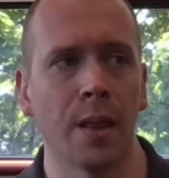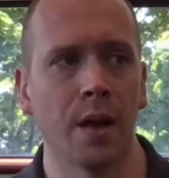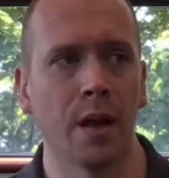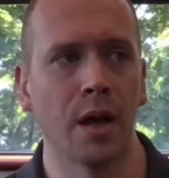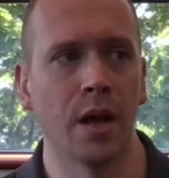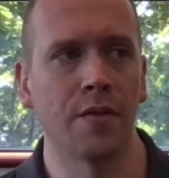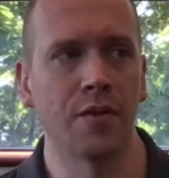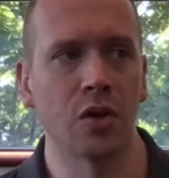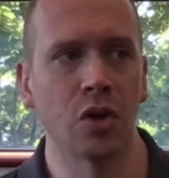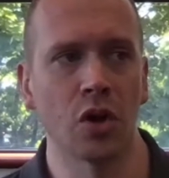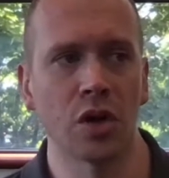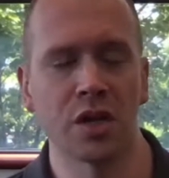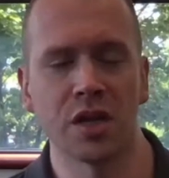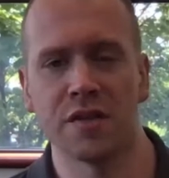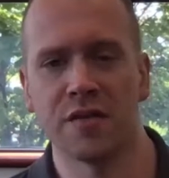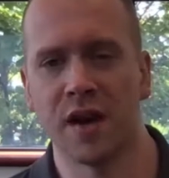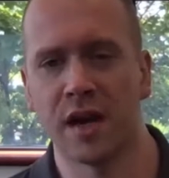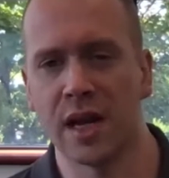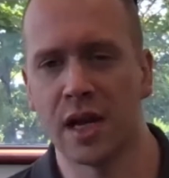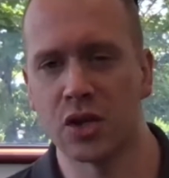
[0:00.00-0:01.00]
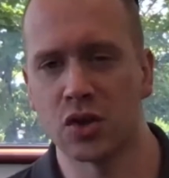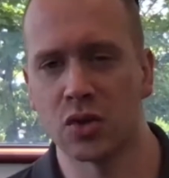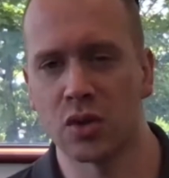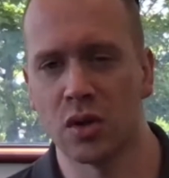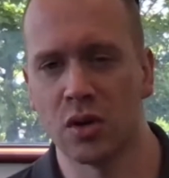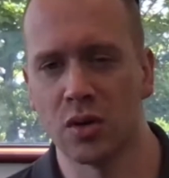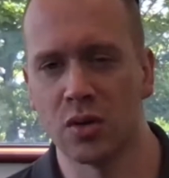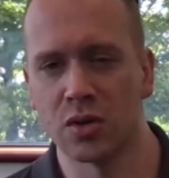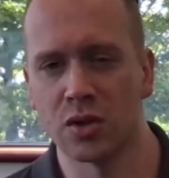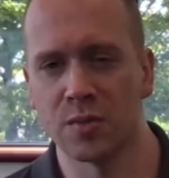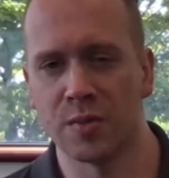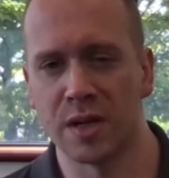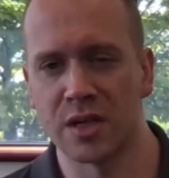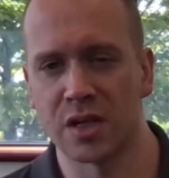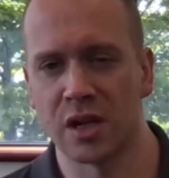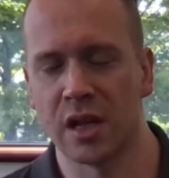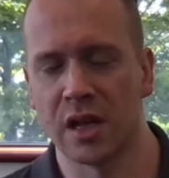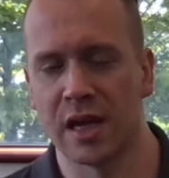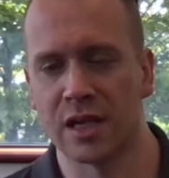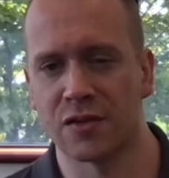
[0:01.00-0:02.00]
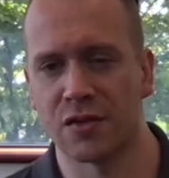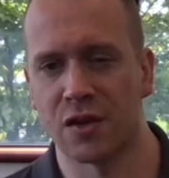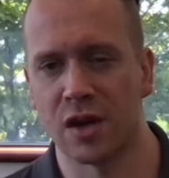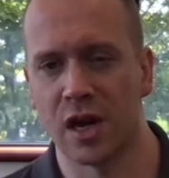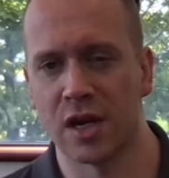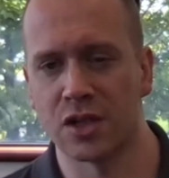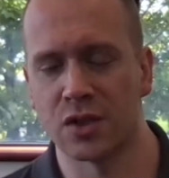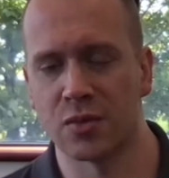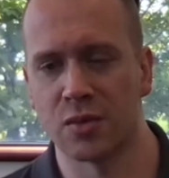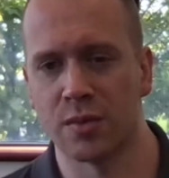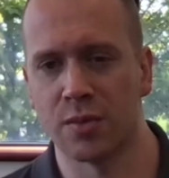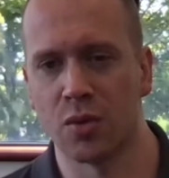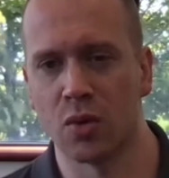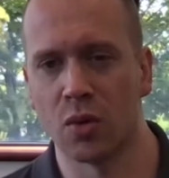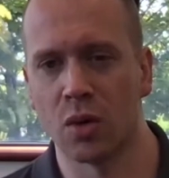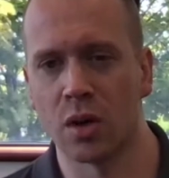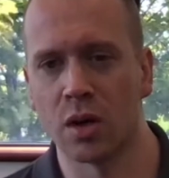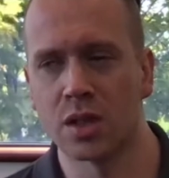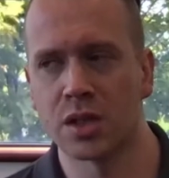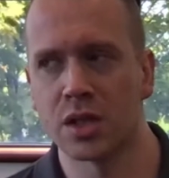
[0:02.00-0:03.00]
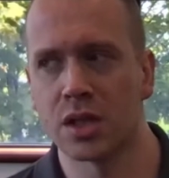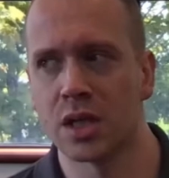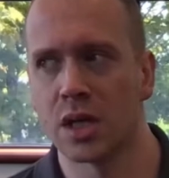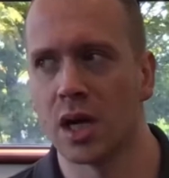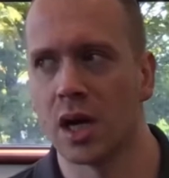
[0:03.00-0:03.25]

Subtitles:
If you look at the financial goals based on the last Verizon report,